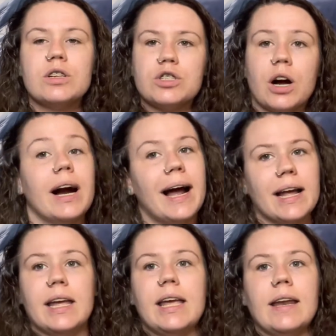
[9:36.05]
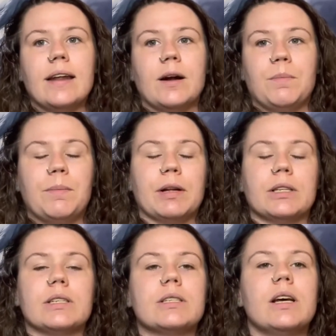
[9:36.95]
Sorry, I get heated up about
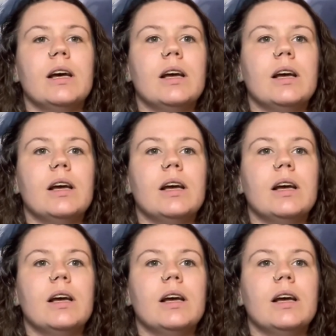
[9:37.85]
this.